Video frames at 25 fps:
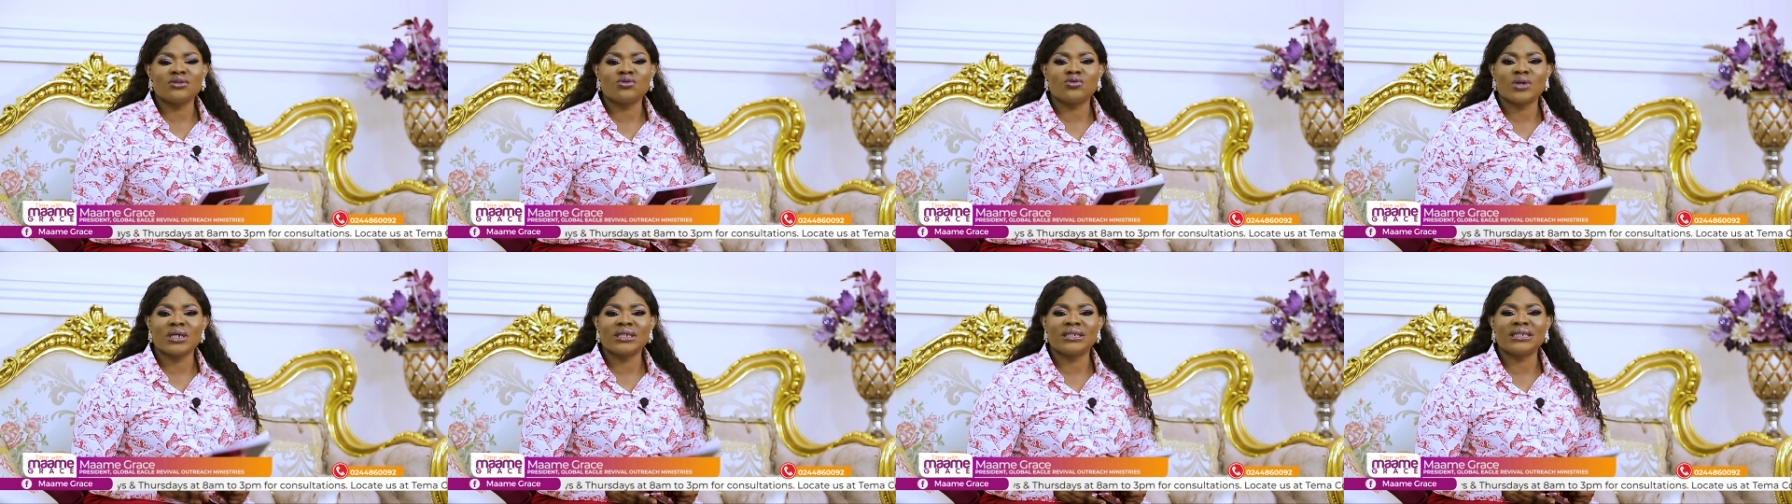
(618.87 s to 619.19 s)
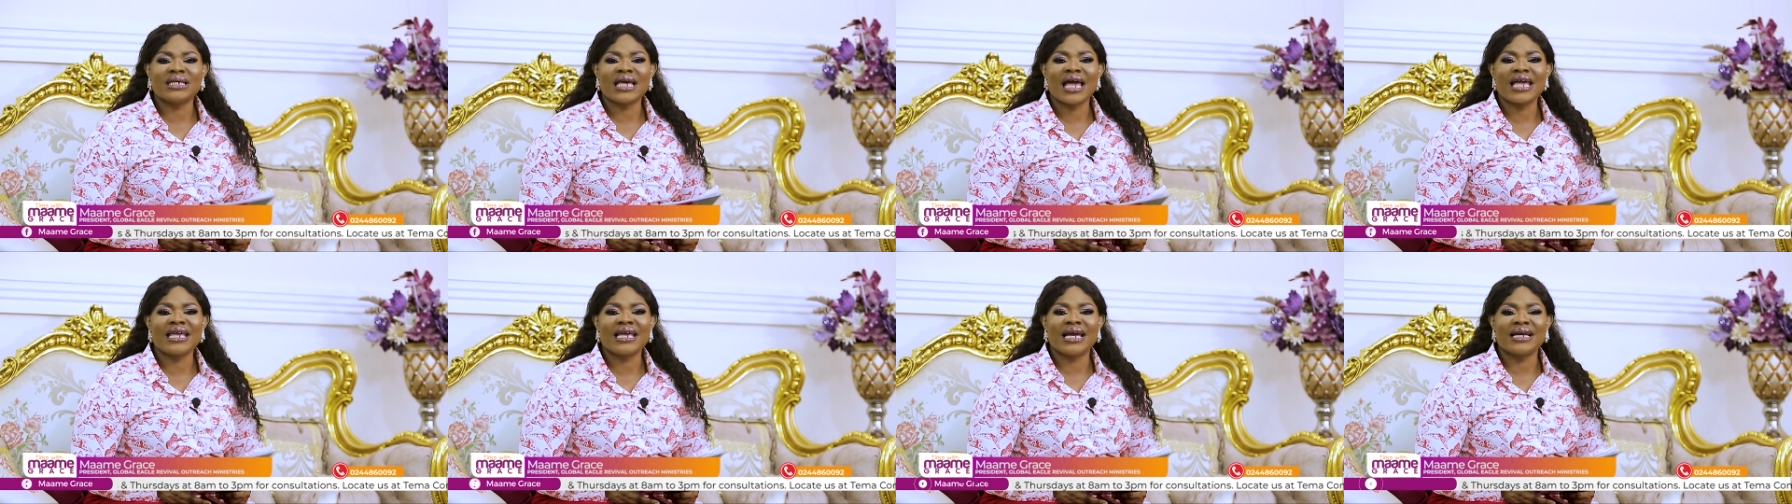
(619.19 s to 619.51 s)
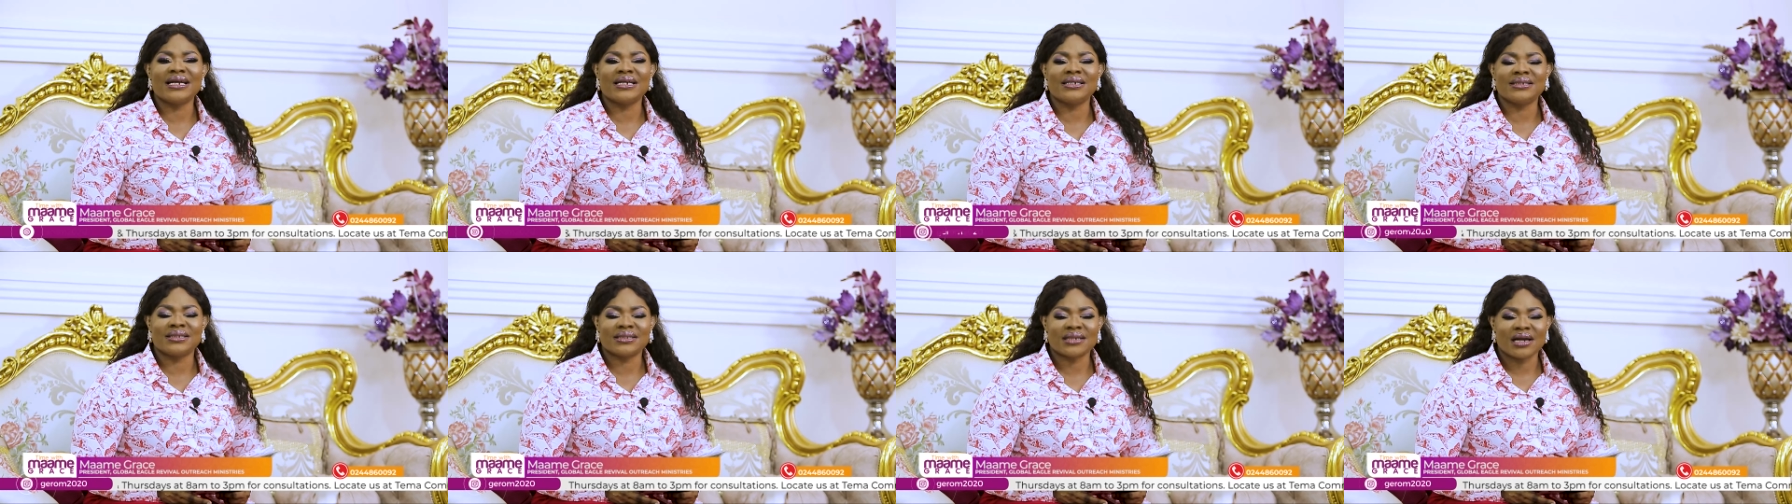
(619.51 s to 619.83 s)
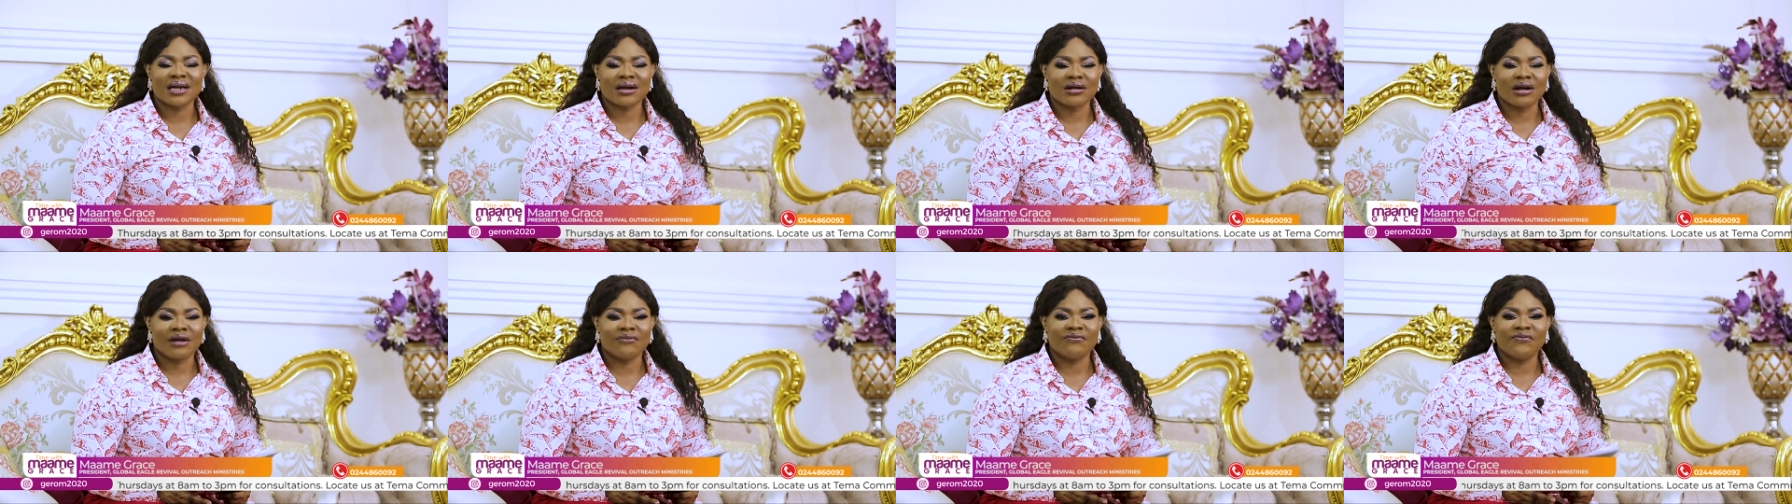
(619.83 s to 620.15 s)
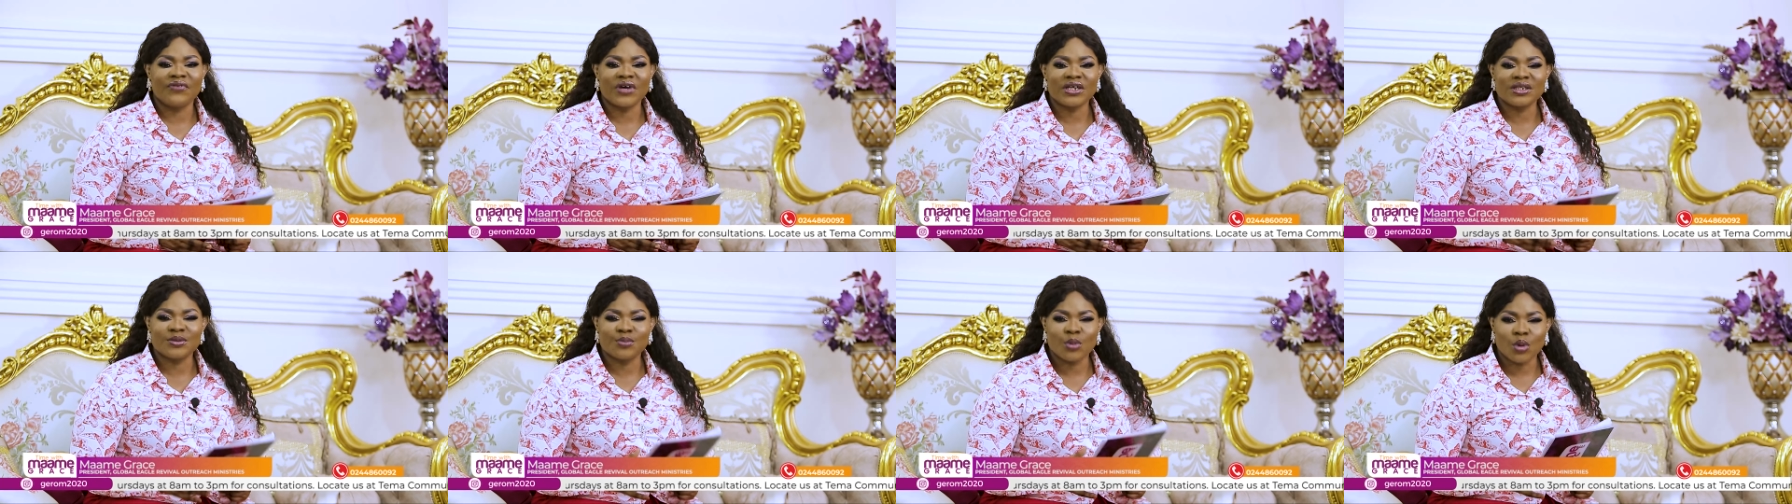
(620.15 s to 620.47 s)
twenty. Aye, Instagram,
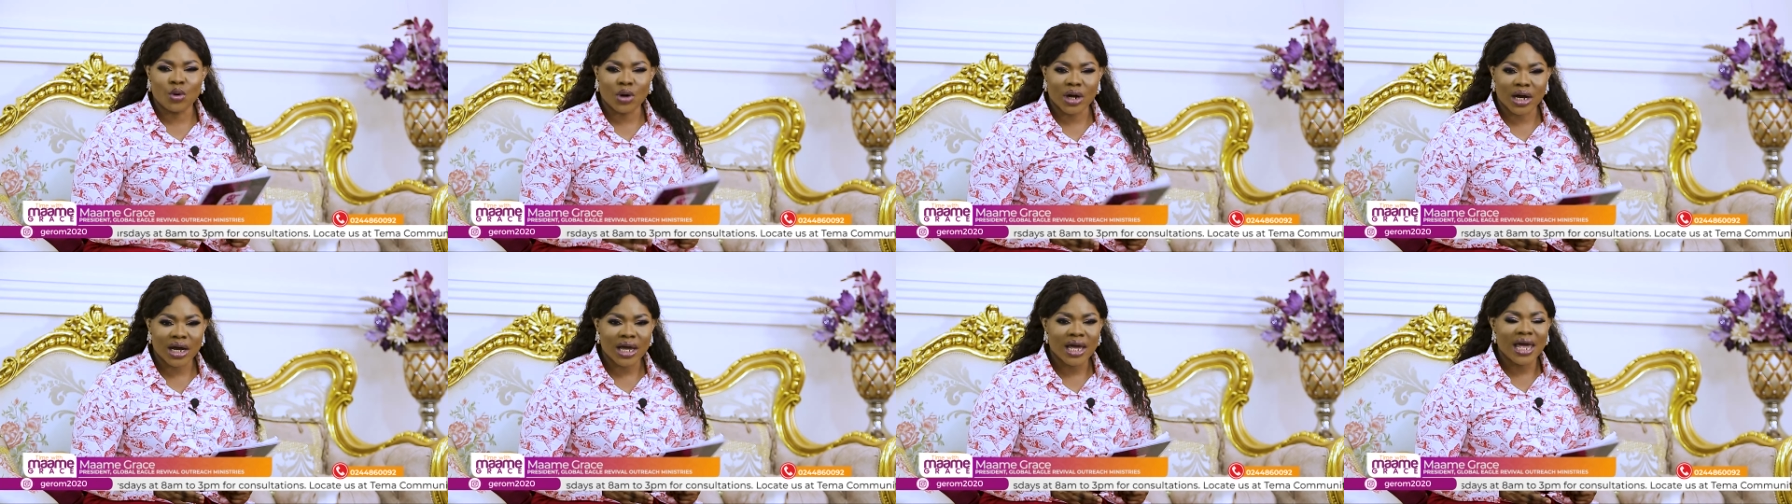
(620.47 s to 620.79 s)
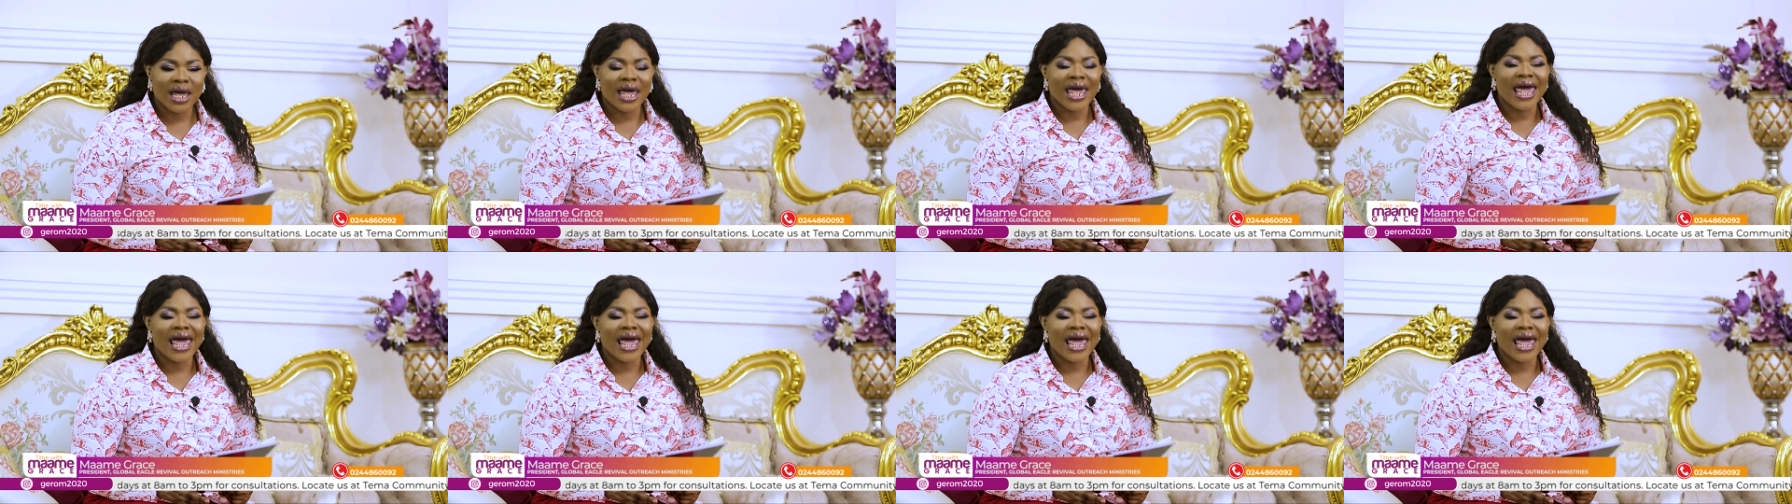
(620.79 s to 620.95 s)
Facebook.